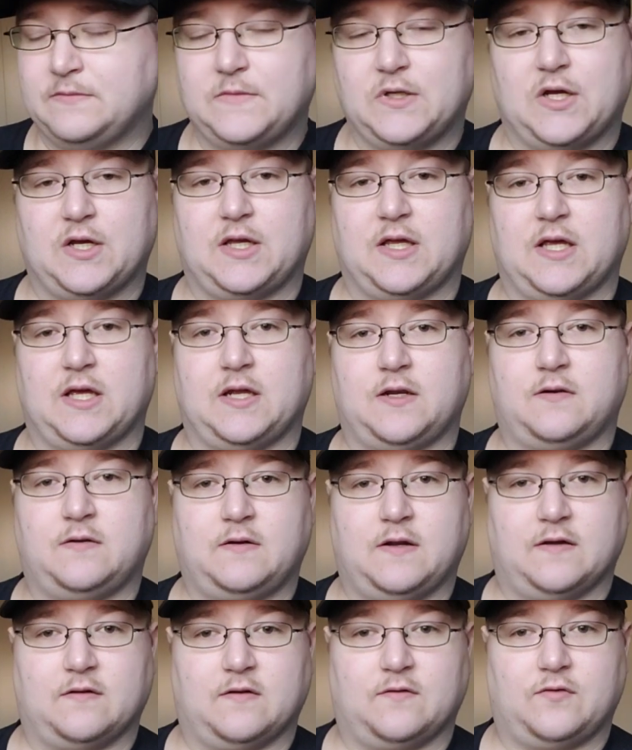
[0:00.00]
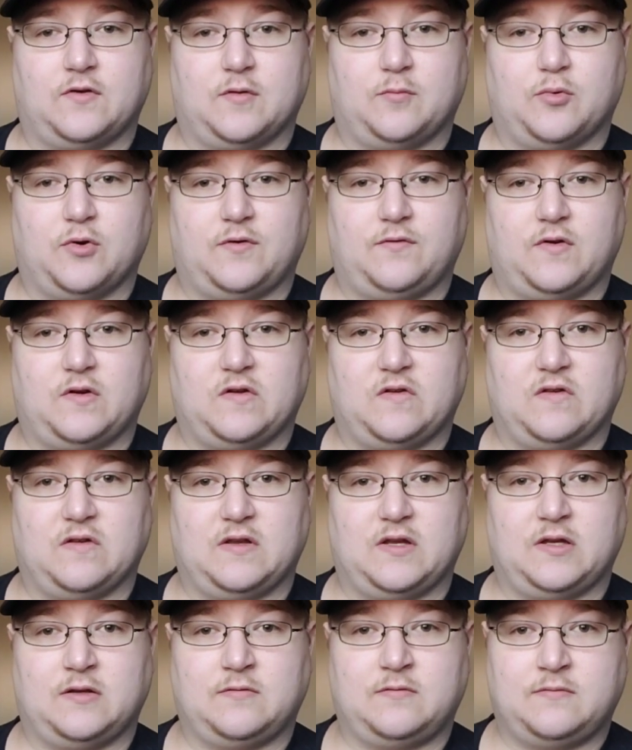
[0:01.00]
Again, as I've said
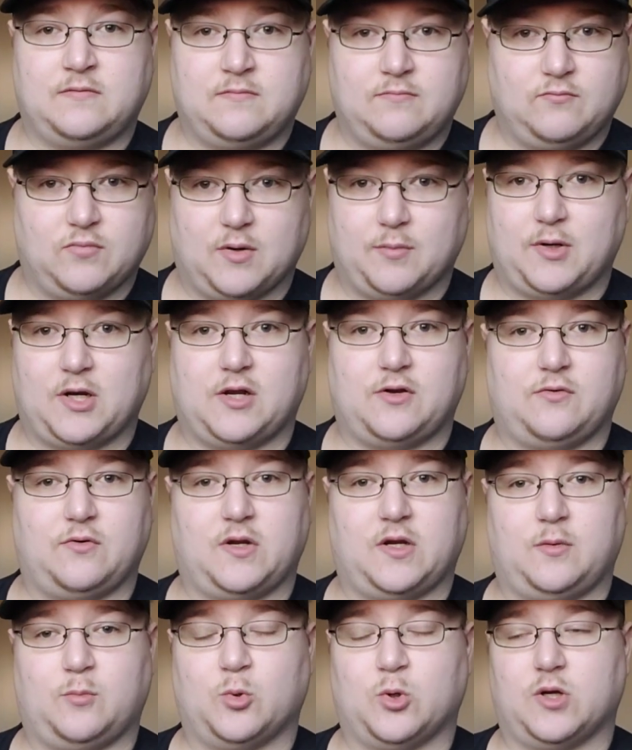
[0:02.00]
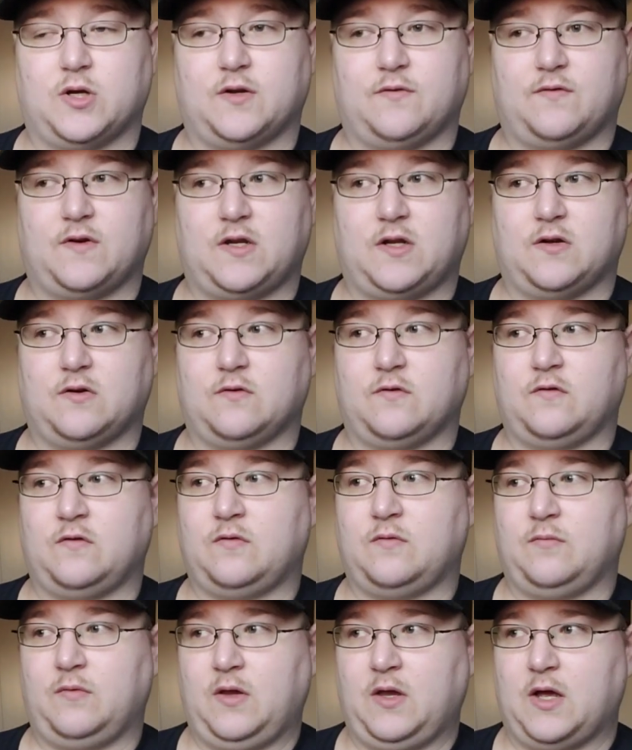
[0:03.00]
previously, probably not doing any more gun videos.
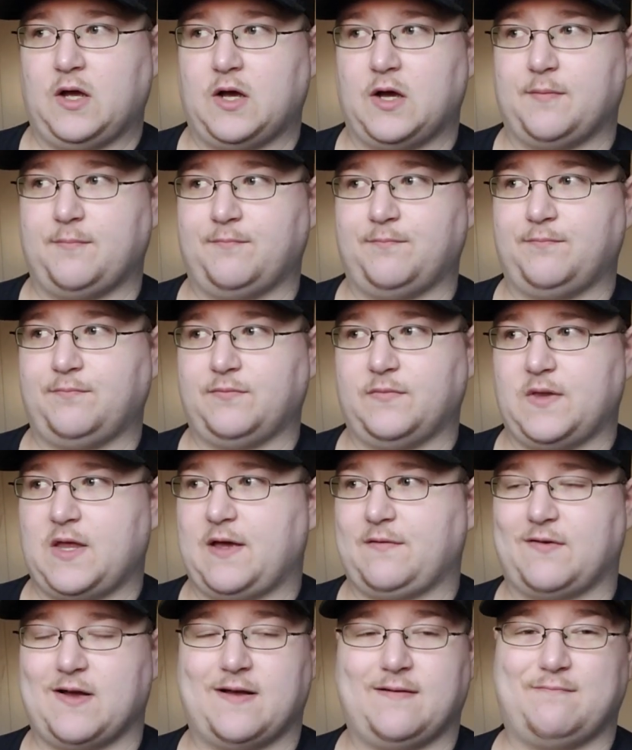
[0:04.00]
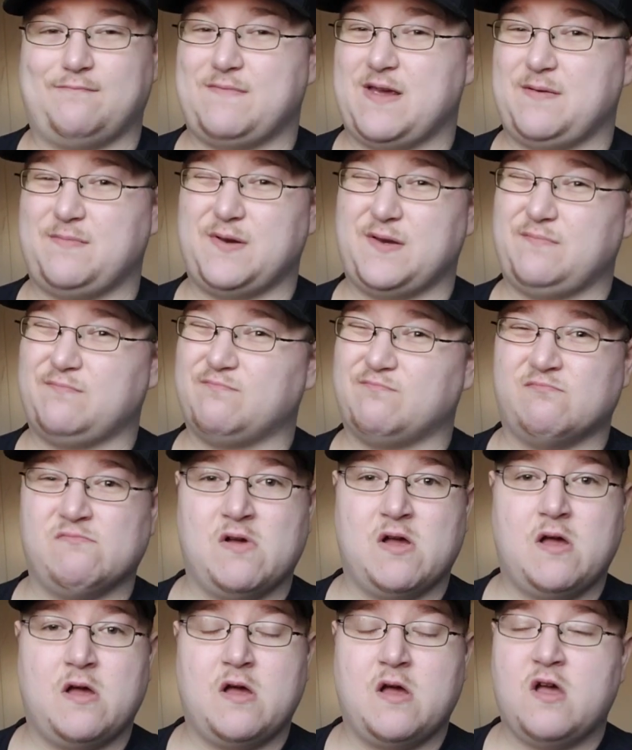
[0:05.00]
I got maybe
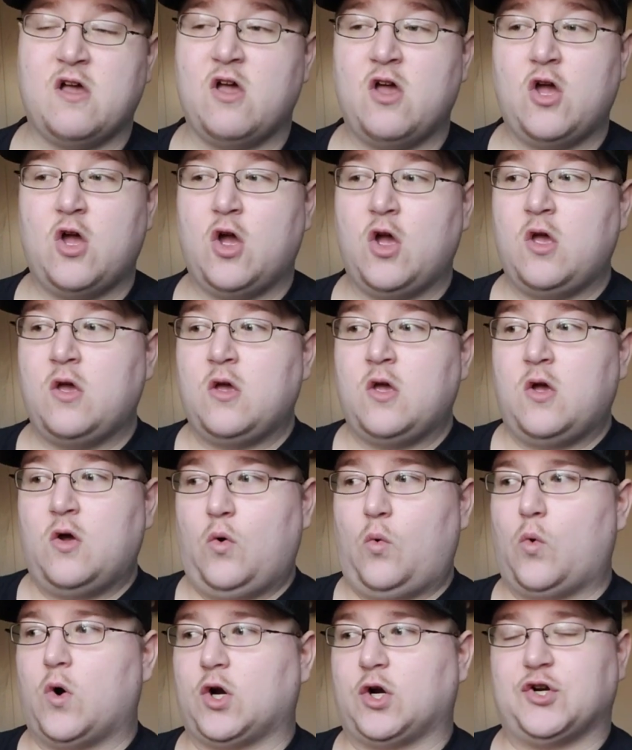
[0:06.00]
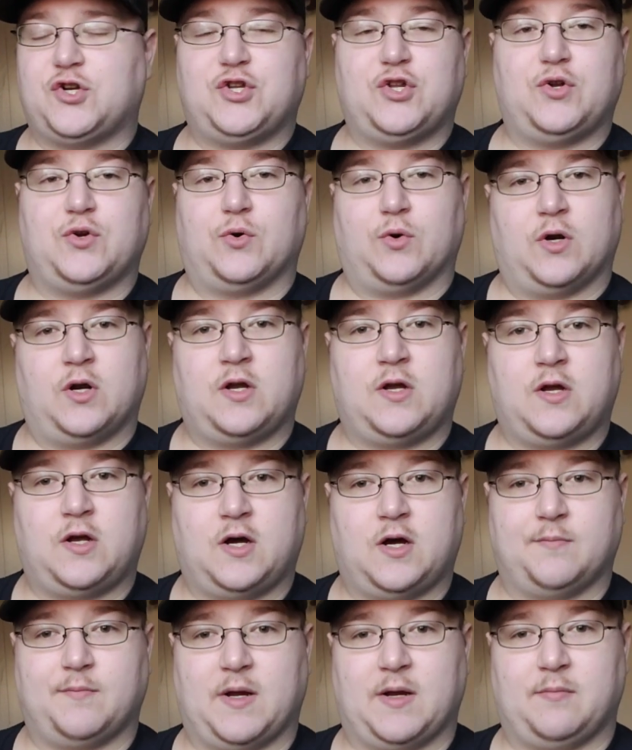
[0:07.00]
1 or 2
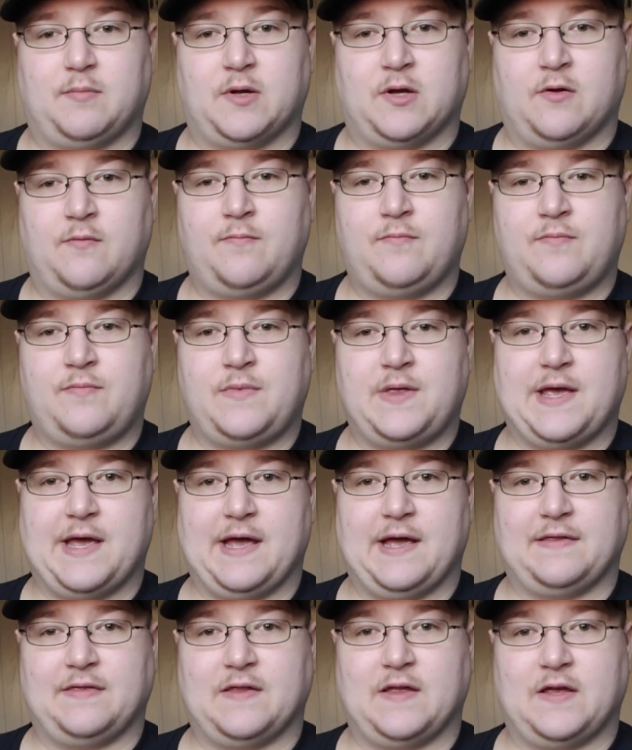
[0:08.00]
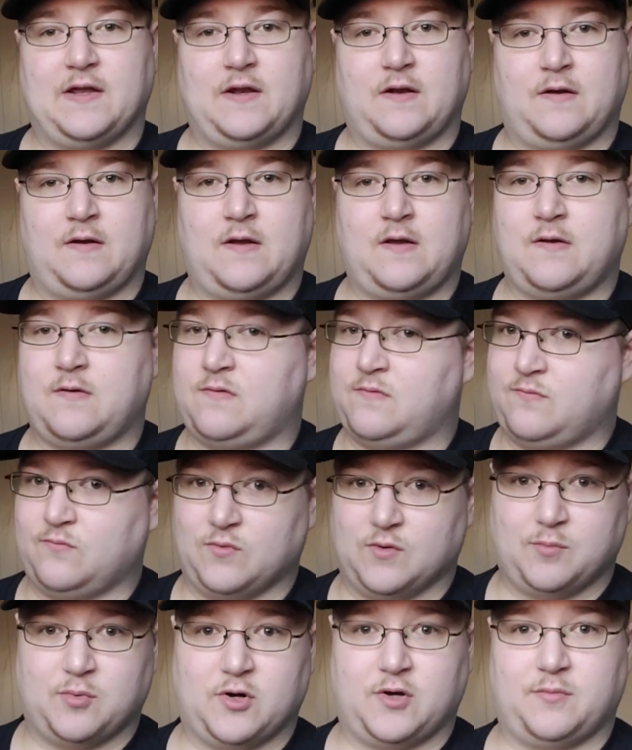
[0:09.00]
on my belt, and then
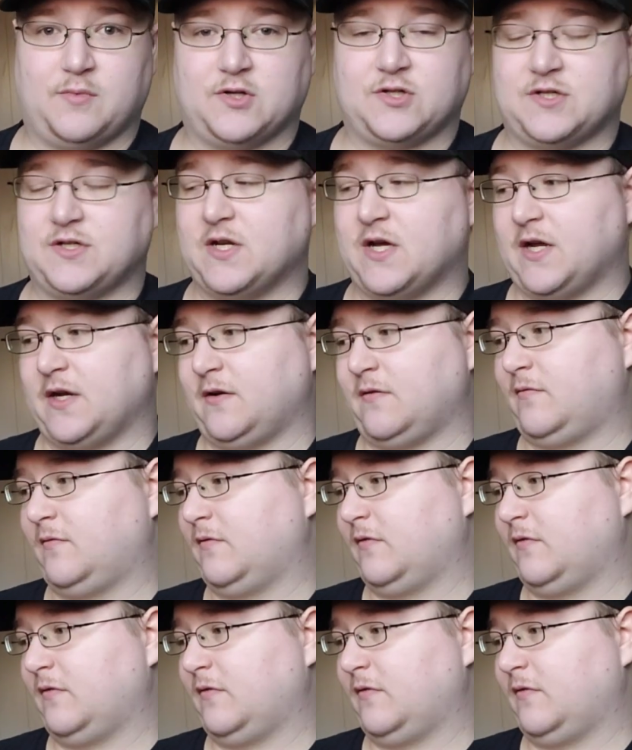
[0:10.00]
we're pretty much done.